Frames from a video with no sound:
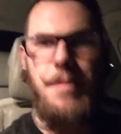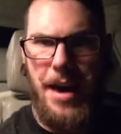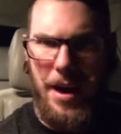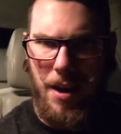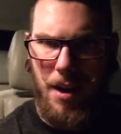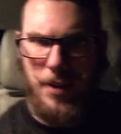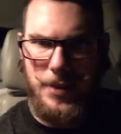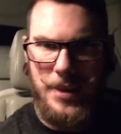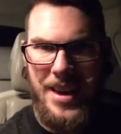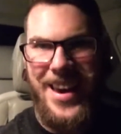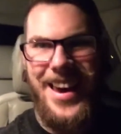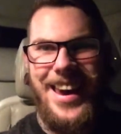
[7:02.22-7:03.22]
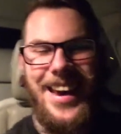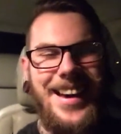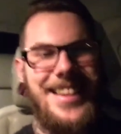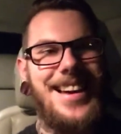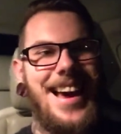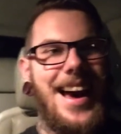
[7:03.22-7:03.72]
back hurts,
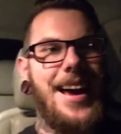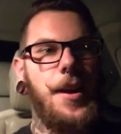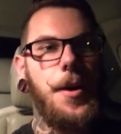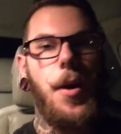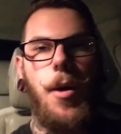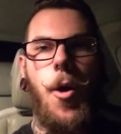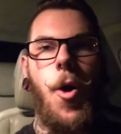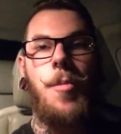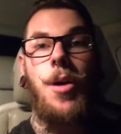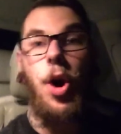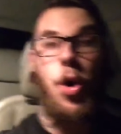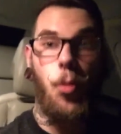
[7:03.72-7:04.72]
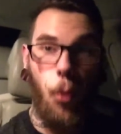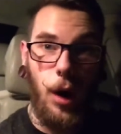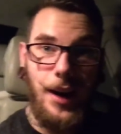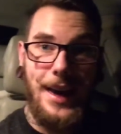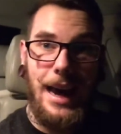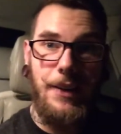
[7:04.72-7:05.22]
and I gotta go home,
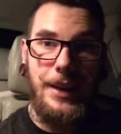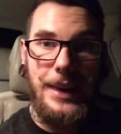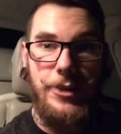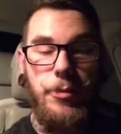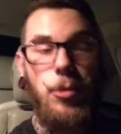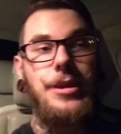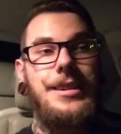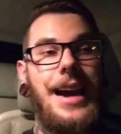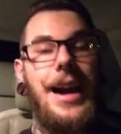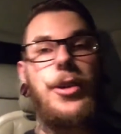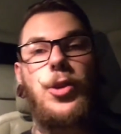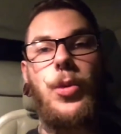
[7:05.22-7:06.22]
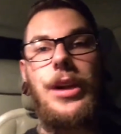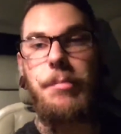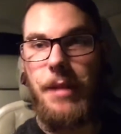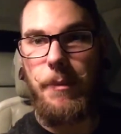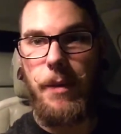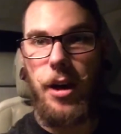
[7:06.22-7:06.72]
work out, get even more tired, sweaty,
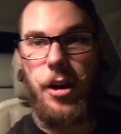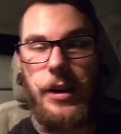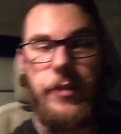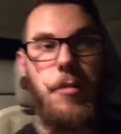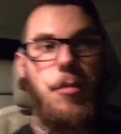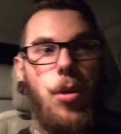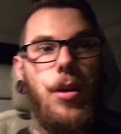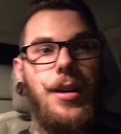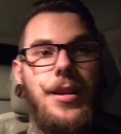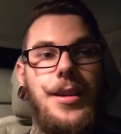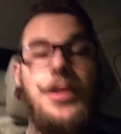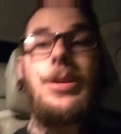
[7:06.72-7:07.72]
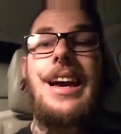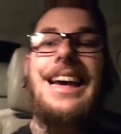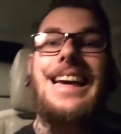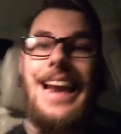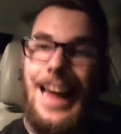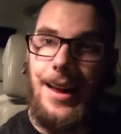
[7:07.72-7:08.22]
make my back hurt even more, so I can
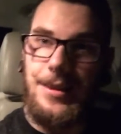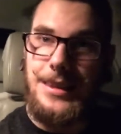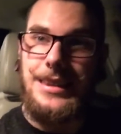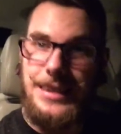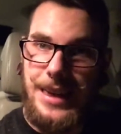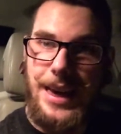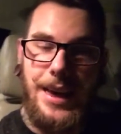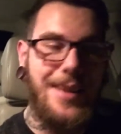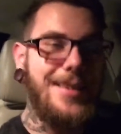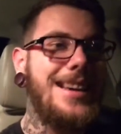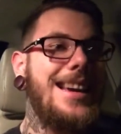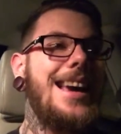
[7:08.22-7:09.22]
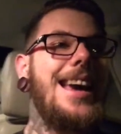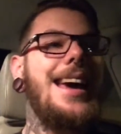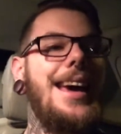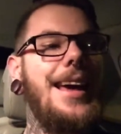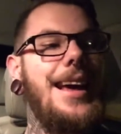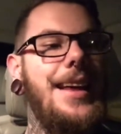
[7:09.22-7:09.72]
get healthy, stay healthy,
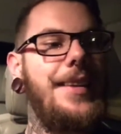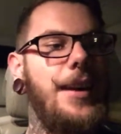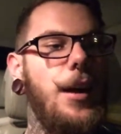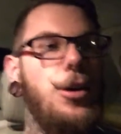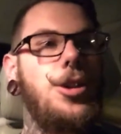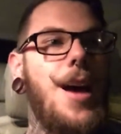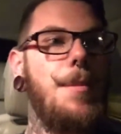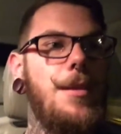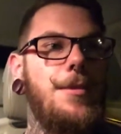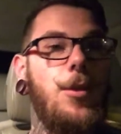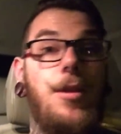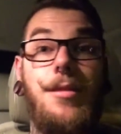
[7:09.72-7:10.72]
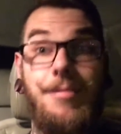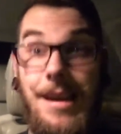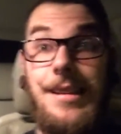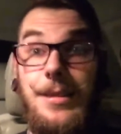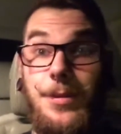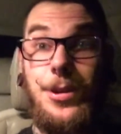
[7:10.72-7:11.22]
and then go shopping for
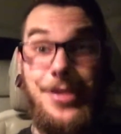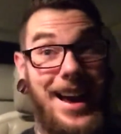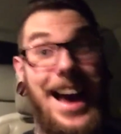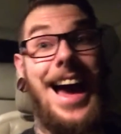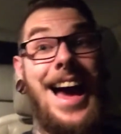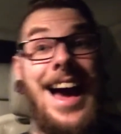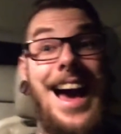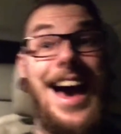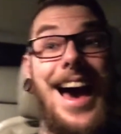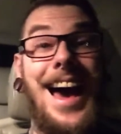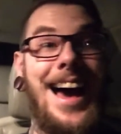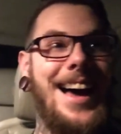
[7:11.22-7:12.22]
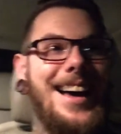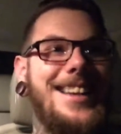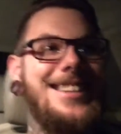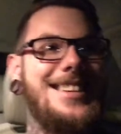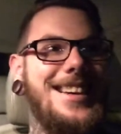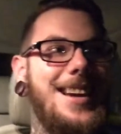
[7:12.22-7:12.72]
healthy food.
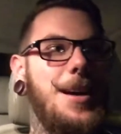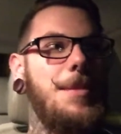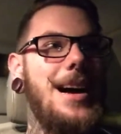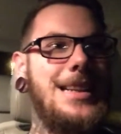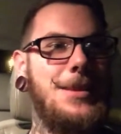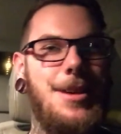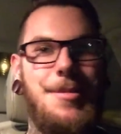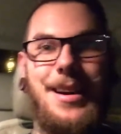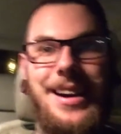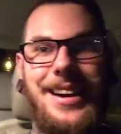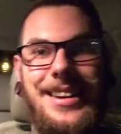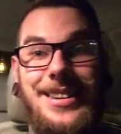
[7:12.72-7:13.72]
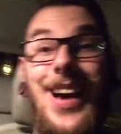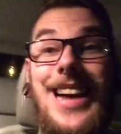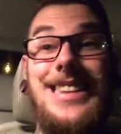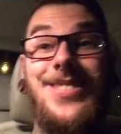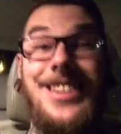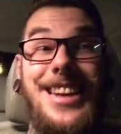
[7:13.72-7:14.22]
I'm gonna go back to Walmart.
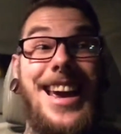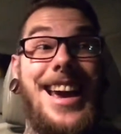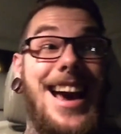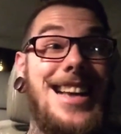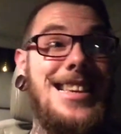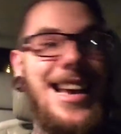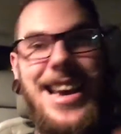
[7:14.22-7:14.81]
Tyson one day, guys.